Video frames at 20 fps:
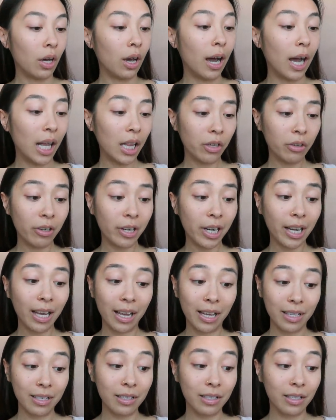Hyaluronic
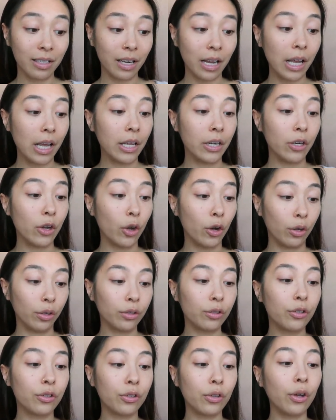Acid and
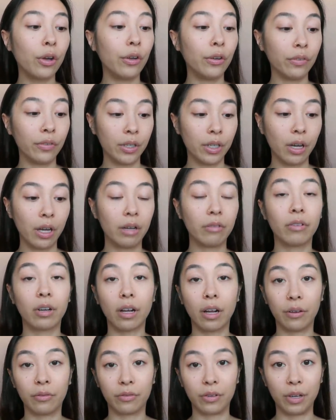Oat Overnight
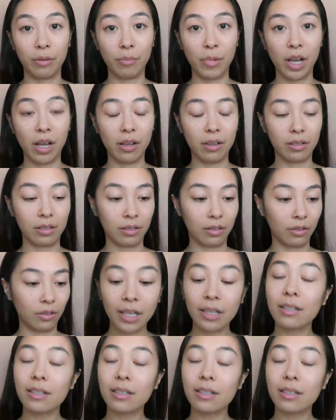Recovery Mask.